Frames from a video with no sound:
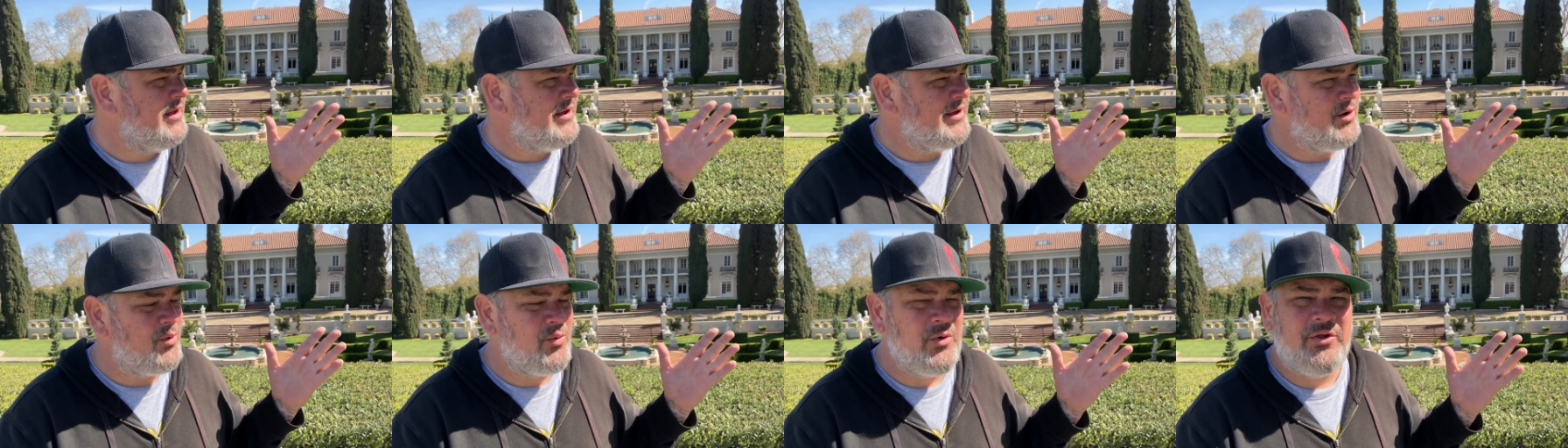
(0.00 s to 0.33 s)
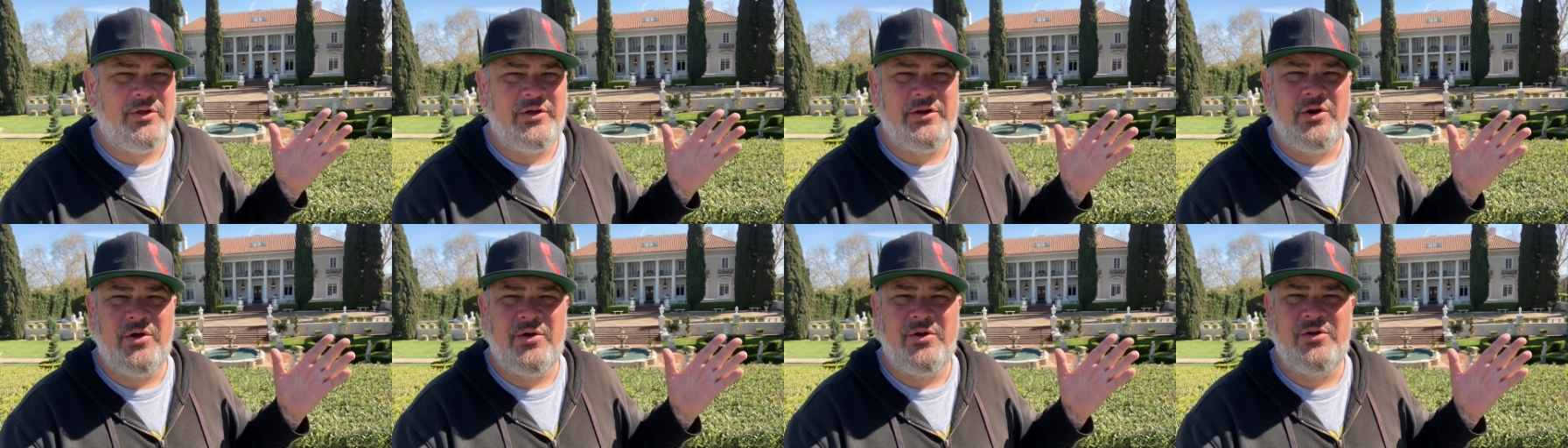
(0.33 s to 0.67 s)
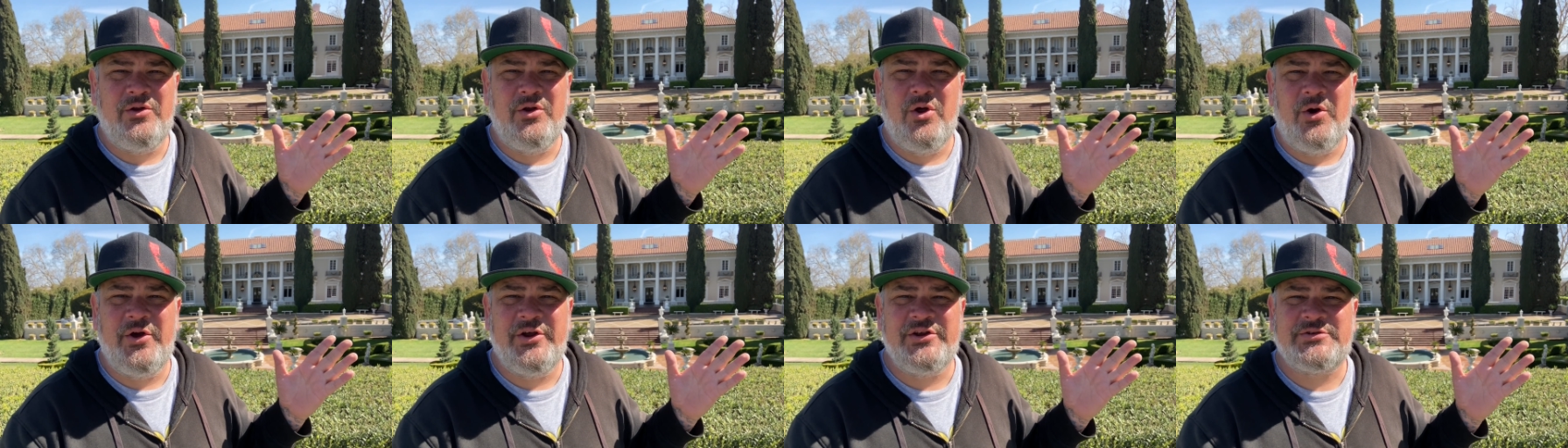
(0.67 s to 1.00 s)
It really
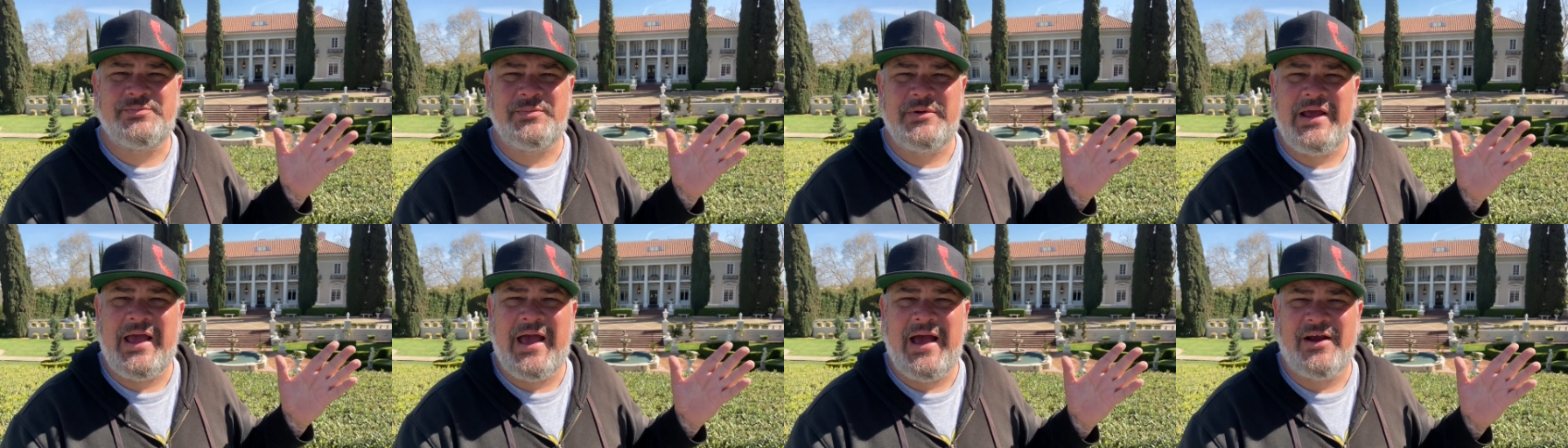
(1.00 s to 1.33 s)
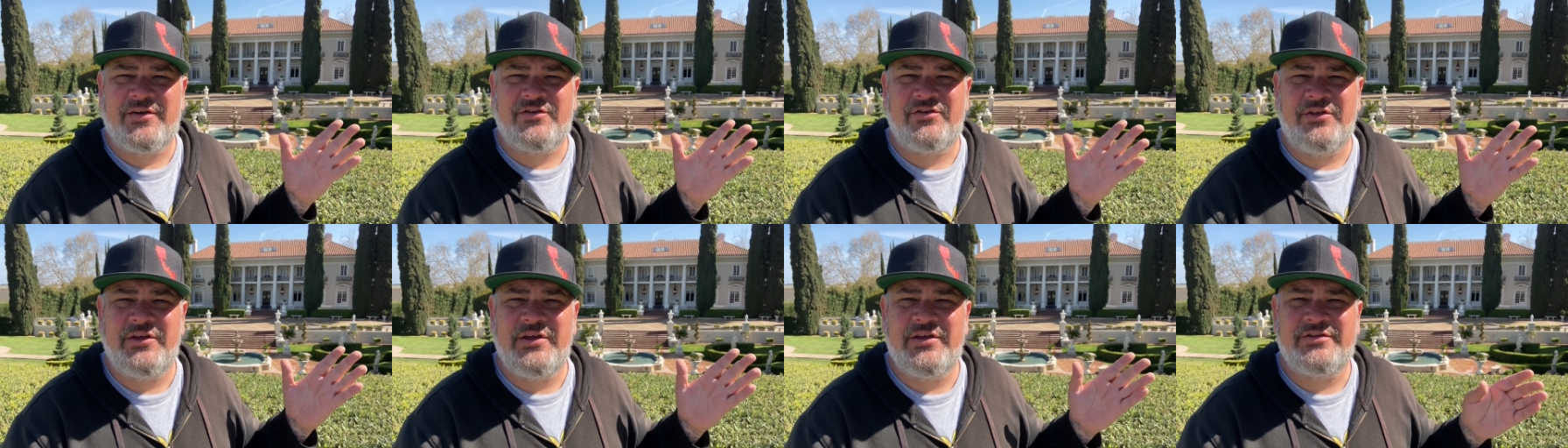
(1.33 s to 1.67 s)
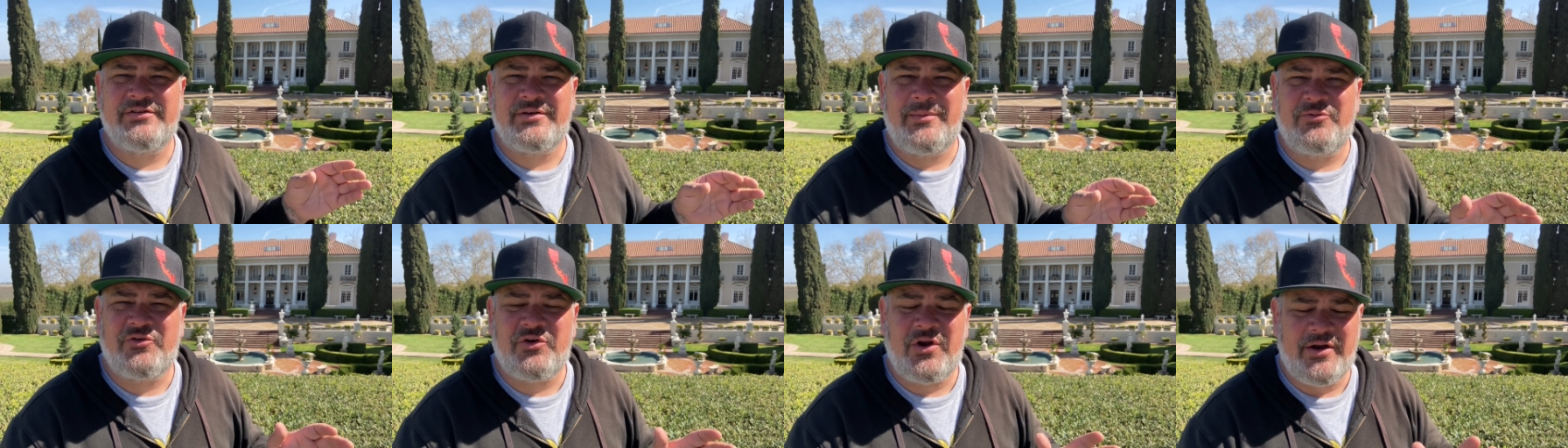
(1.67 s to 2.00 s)
annoys me, actually,
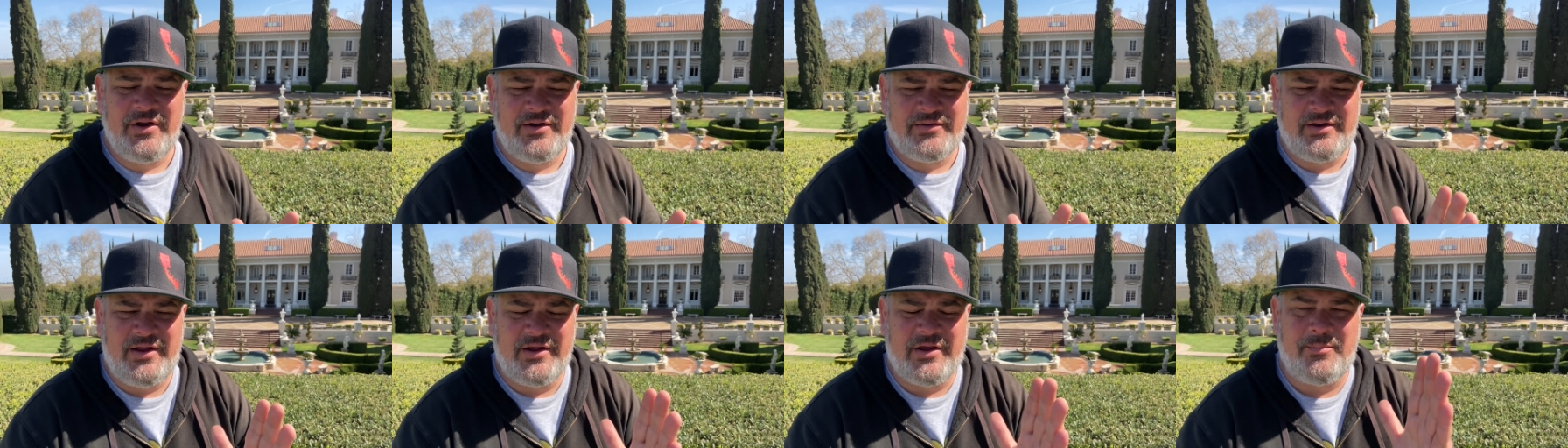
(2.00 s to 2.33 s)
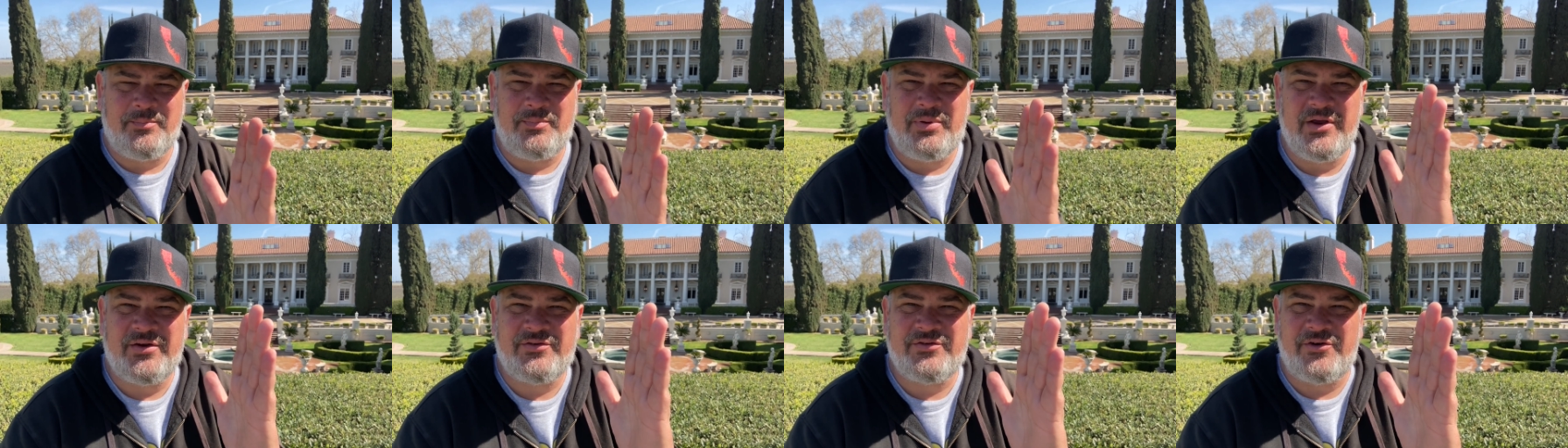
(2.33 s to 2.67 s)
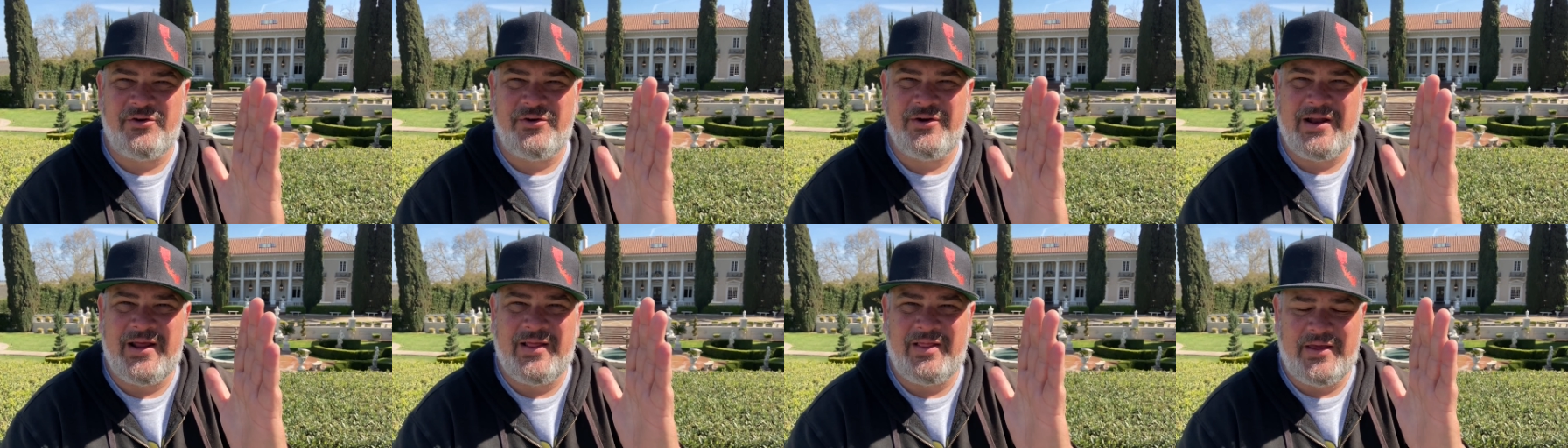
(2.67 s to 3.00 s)
because I'm trying to take a
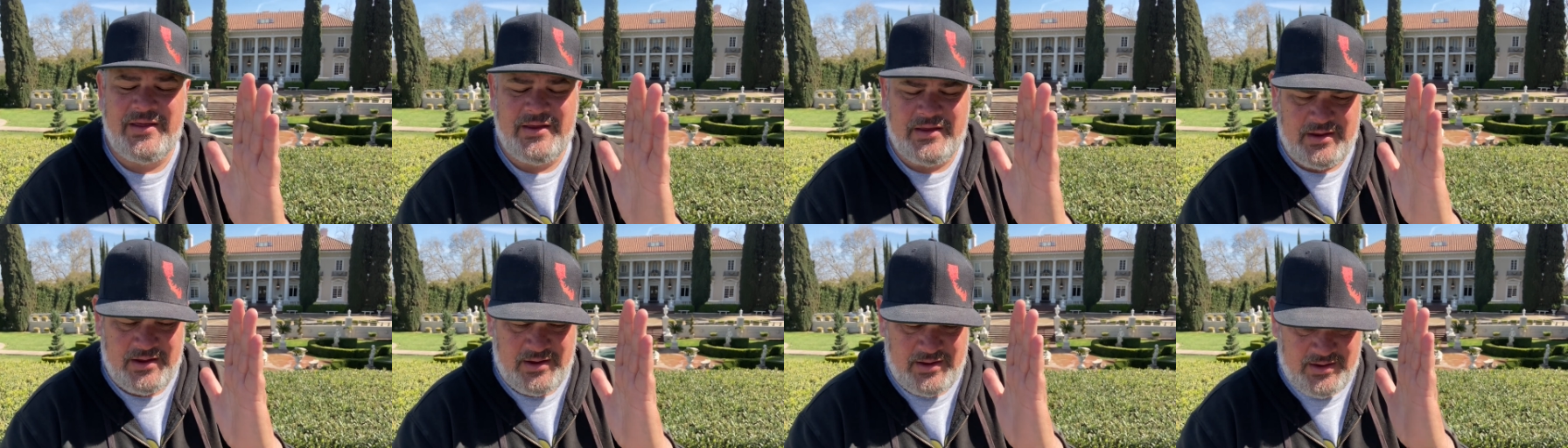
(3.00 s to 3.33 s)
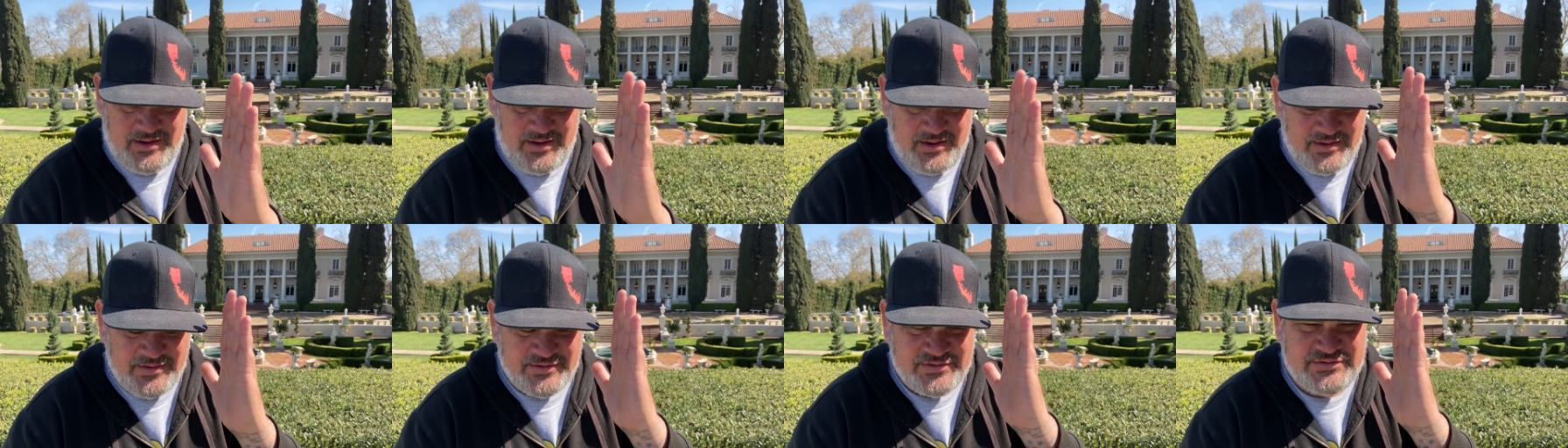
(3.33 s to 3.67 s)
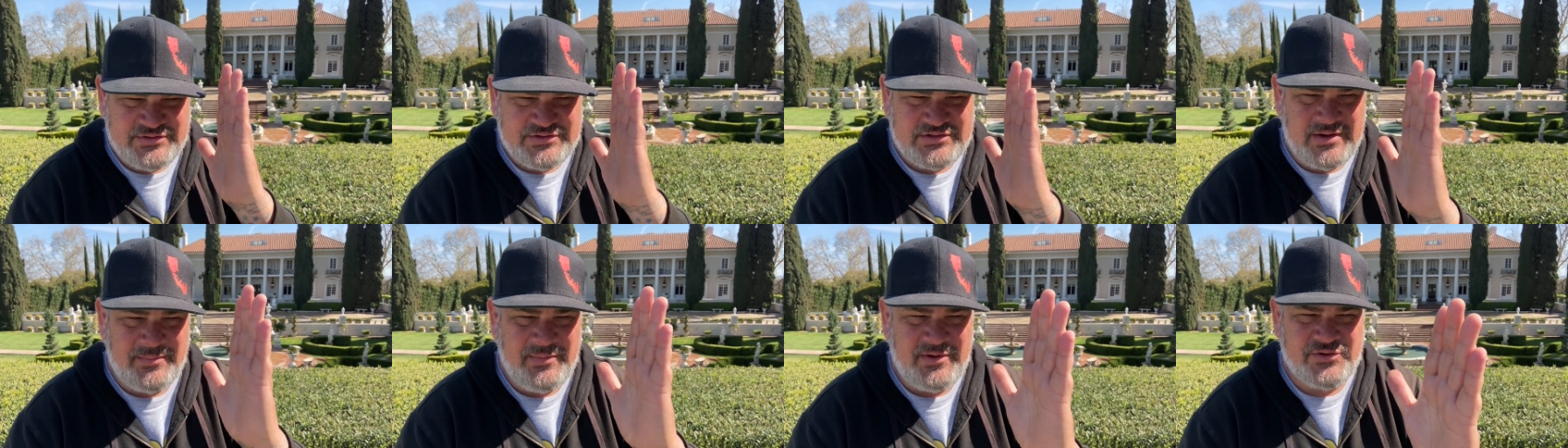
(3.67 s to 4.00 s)
picture, and I like
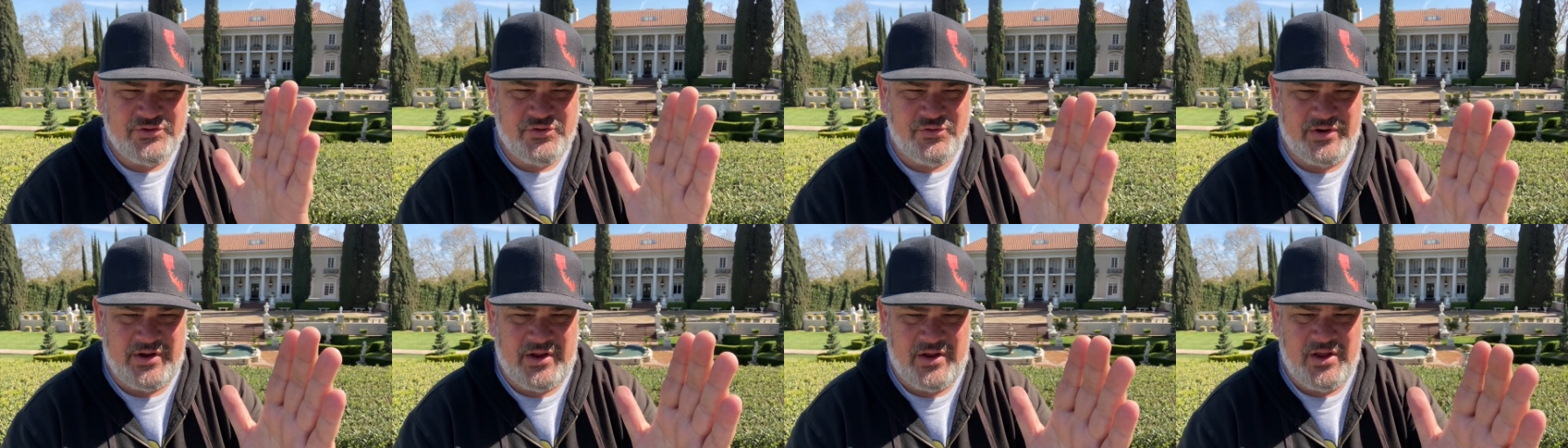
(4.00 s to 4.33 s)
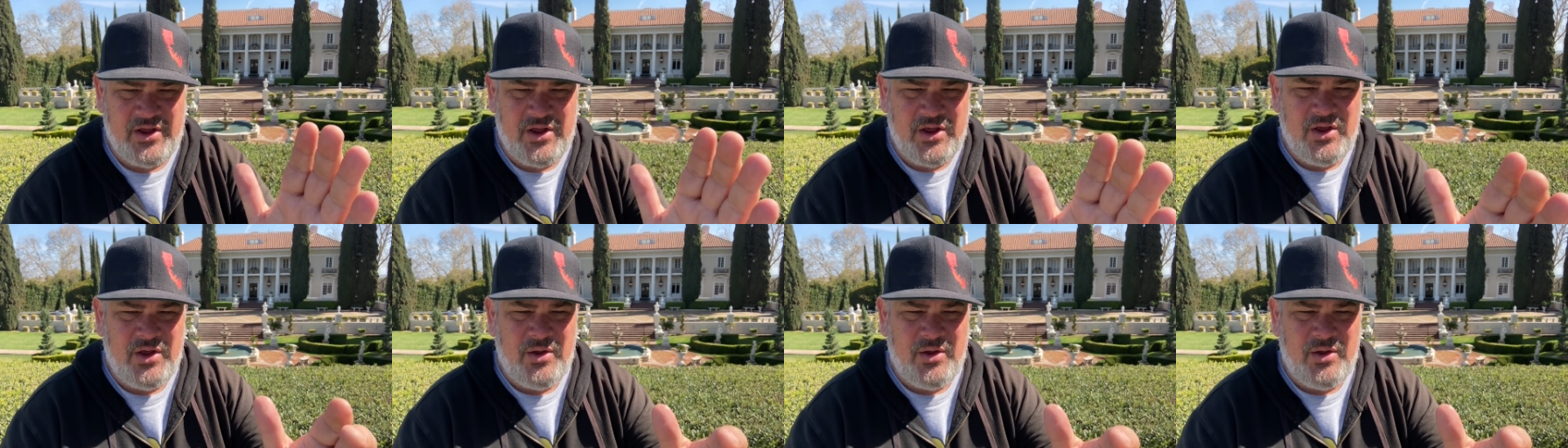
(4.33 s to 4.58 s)
symmetry.